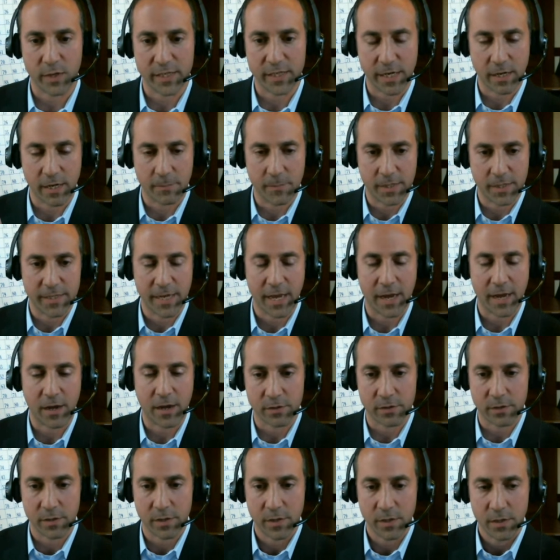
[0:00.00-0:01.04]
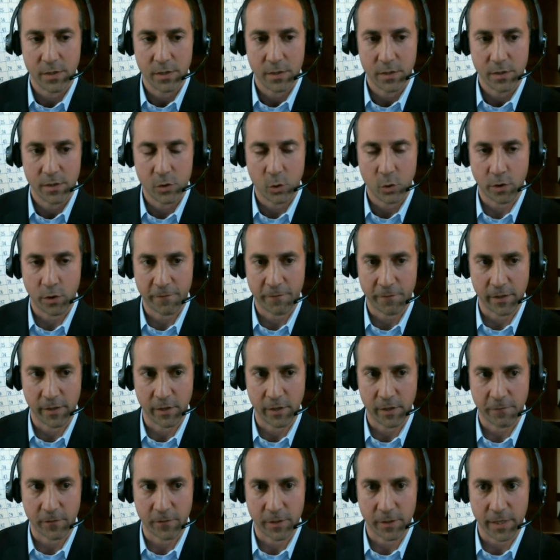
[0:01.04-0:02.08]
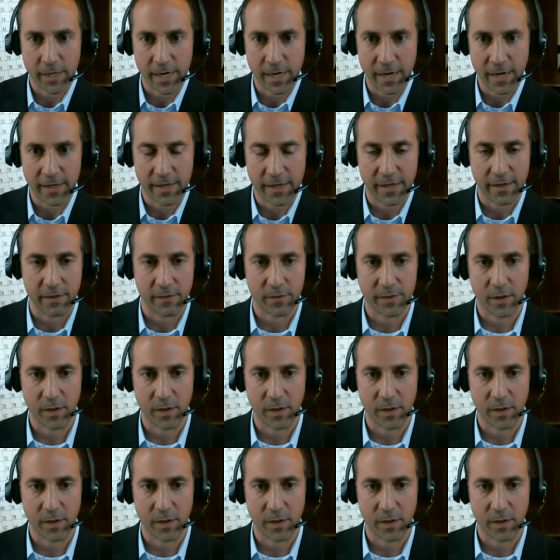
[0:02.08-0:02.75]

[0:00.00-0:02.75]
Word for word: We sent them the town tour for Guilford, Connecticut.